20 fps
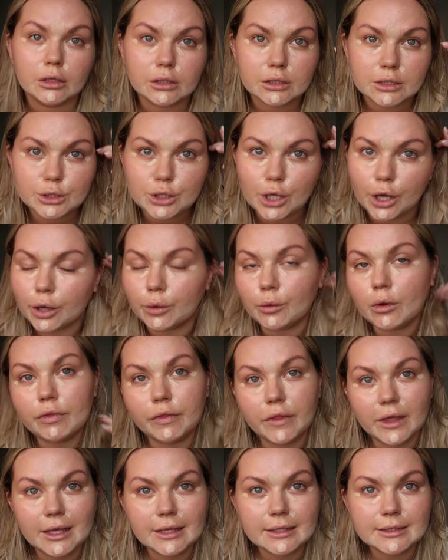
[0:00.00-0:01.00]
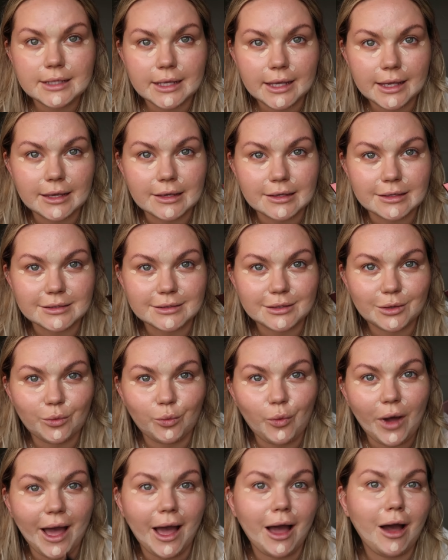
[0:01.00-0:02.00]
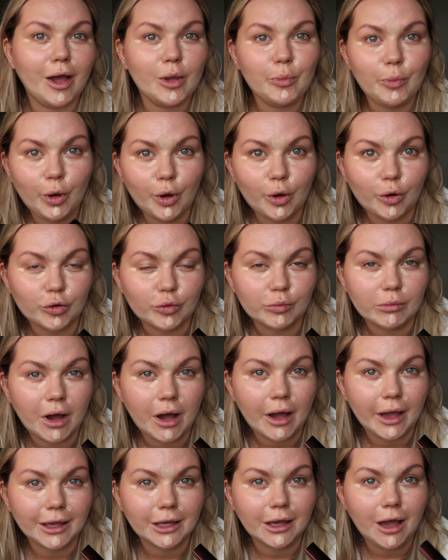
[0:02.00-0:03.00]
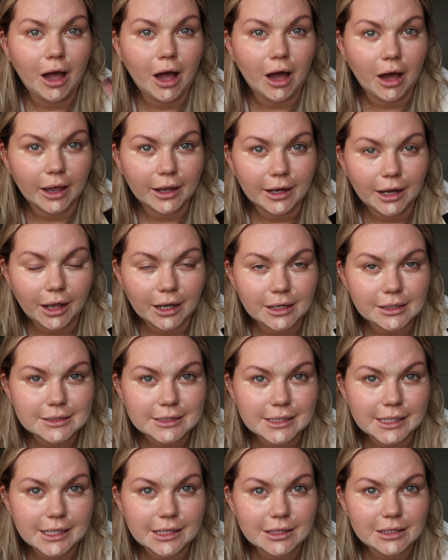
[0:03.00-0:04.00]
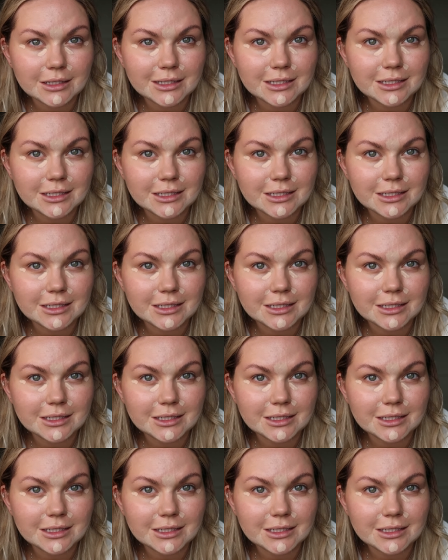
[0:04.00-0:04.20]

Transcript: So this is where I put all my highlighted